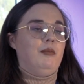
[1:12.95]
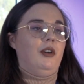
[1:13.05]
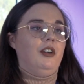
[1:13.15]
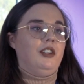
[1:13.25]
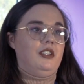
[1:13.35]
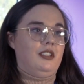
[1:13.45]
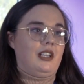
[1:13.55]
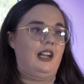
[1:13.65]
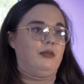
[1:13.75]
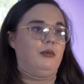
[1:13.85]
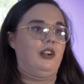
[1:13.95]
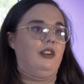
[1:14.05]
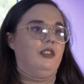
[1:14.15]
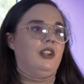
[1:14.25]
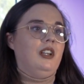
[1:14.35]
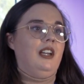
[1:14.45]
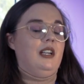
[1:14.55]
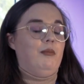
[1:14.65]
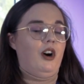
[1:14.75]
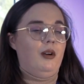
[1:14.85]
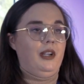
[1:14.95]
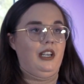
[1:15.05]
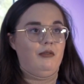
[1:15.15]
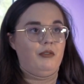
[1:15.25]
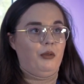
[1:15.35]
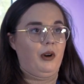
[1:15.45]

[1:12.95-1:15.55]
more digitized world in a more meaningful